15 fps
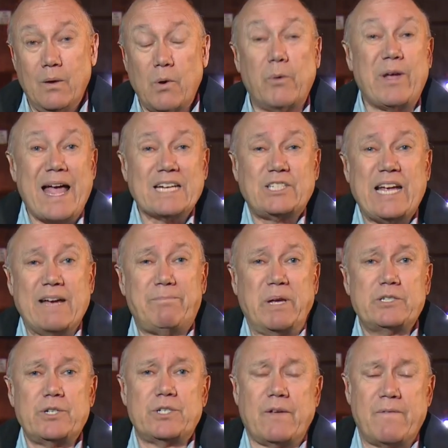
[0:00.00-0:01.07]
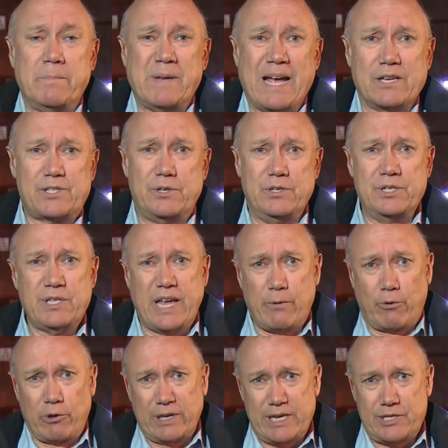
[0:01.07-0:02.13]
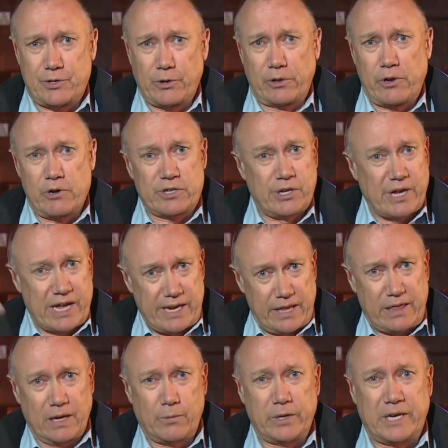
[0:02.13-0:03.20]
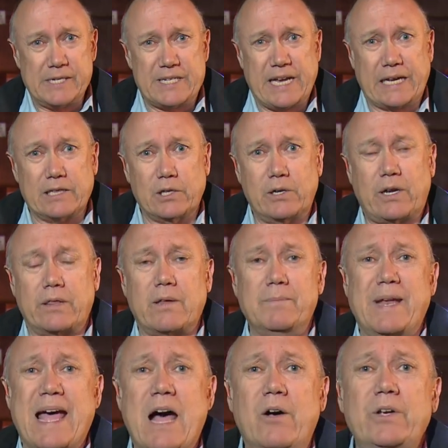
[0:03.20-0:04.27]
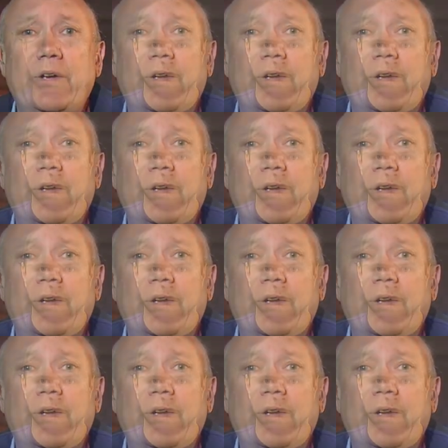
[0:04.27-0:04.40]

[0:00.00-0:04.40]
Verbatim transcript: Well, we actually have pictures of them now, Susan. They were released earlier tonight. I think we can take a look at them now.